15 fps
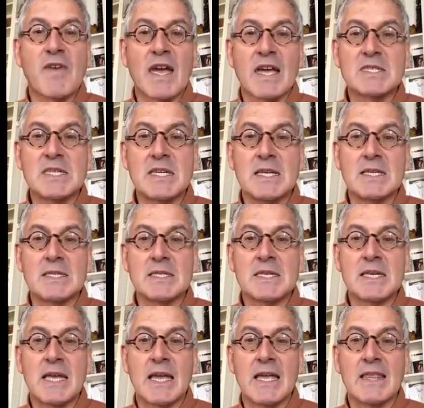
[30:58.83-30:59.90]

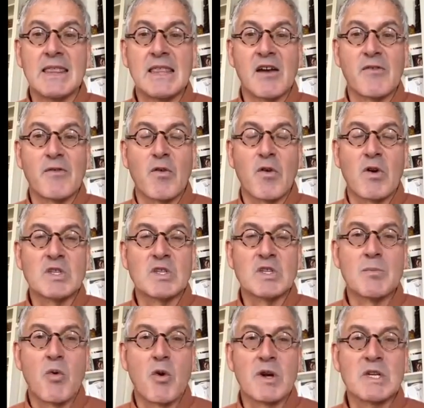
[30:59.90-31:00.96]
vaccines, and therefore it's
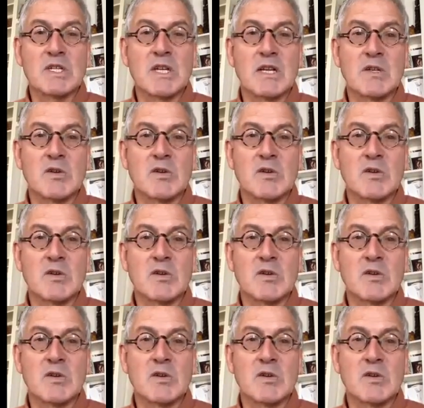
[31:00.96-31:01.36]
important